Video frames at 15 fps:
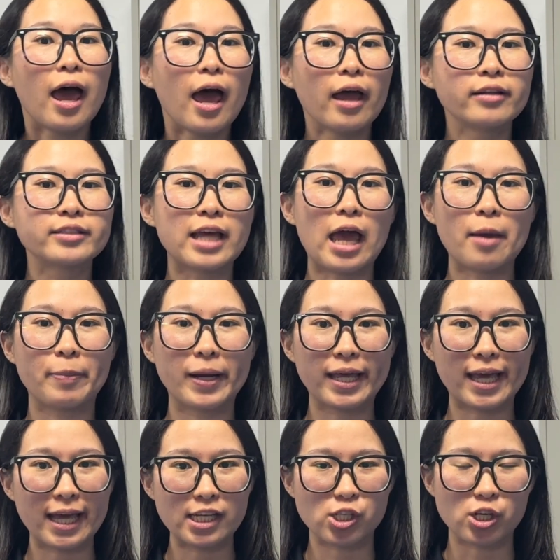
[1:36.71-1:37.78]
and the
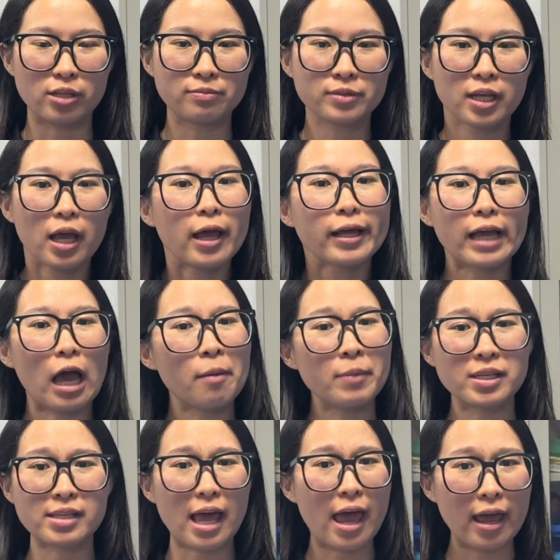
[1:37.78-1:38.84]
application. Can't
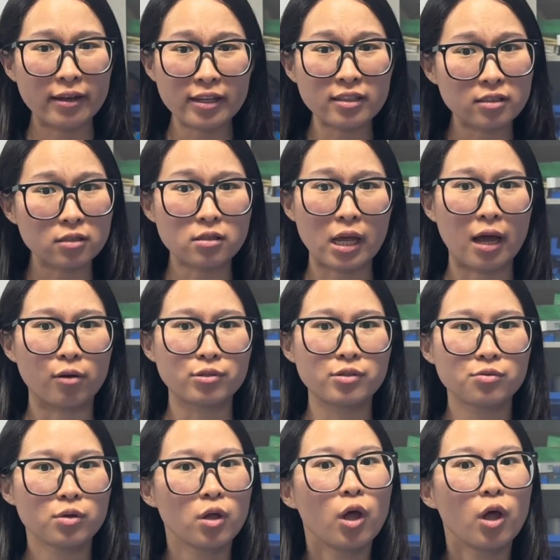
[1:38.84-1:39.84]
miss any details.